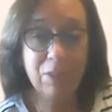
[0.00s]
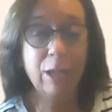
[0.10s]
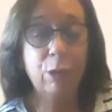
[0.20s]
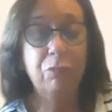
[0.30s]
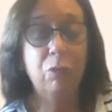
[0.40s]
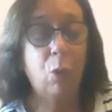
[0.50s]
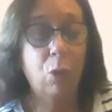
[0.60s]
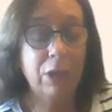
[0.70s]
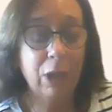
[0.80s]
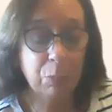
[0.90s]
Thank you for
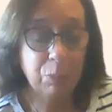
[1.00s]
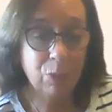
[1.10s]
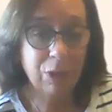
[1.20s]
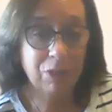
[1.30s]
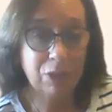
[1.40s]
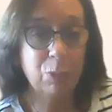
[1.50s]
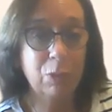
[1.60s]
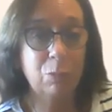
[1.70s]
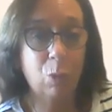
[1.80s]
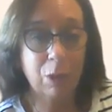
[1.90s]
all the help you give us with
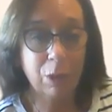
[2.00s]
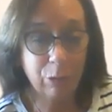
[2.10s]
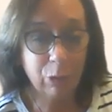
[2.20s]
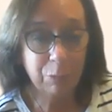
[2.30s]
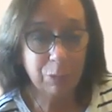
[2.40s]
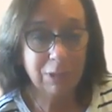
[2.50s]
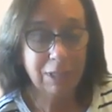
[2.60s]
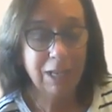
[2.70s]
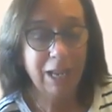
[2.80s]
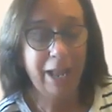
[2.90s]
the working group.
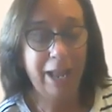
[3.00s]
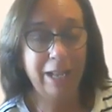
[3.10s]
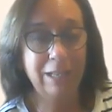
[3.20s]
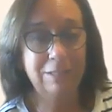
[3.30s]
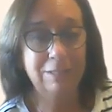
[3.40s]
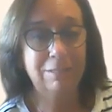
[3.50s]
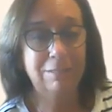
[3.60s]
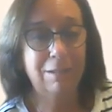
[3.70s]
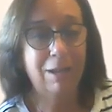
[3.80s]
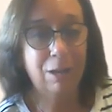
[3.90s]
And
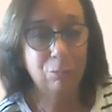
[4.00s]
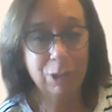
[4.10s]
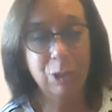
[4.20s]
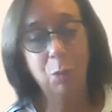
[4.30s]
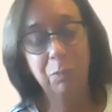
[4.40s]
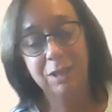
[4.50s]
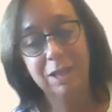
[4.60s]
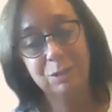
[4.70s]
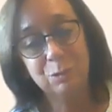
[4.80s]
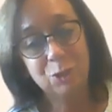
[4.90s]
I really hope that
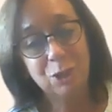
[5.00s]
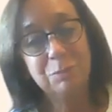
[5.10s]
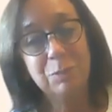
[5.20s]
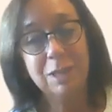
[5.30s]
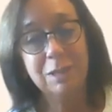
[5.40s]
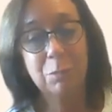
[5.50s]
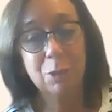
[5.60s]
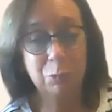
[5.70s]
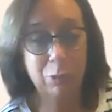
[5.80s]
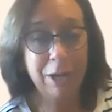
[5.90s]
things will just be
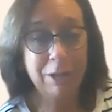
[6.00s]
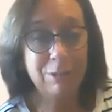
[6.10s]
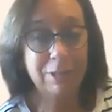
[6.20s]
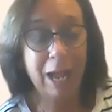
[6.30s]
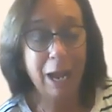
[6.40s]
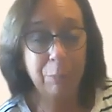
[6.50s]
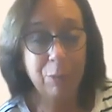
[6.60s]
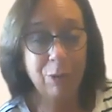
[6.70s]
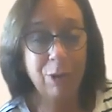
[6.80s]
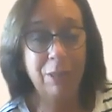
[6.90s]
much brighter and
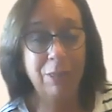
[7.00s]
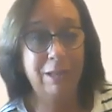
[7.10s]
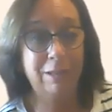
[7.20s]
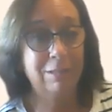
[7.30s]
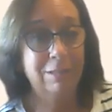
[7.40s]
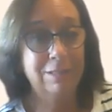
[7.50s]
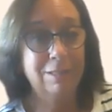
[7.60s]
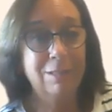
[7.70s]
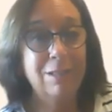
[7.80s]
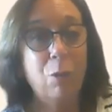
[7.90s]
happier, and that
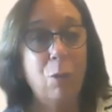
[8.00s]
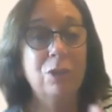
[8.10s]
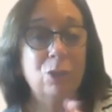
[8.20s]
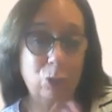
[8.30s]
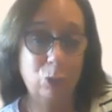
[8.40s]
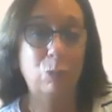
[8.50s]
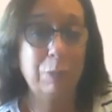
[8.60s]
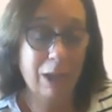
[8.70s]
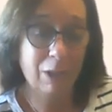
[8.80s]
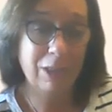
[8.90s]
all the children will
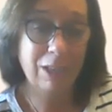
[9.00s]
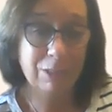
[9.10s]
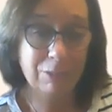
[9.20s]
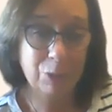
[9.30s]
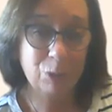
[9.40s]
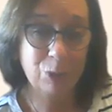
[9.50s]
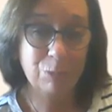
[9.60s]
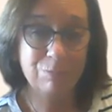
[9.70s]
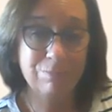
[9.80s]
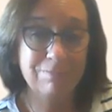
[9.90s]
be healthy in the future.
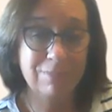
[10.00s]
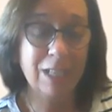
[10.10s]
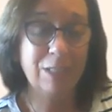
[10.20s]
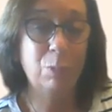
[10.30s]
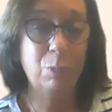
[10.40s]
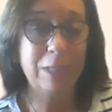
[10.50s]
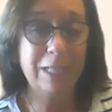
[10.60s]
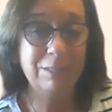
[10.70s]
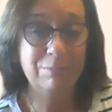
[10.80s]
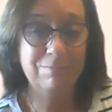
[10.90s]
That's what we need.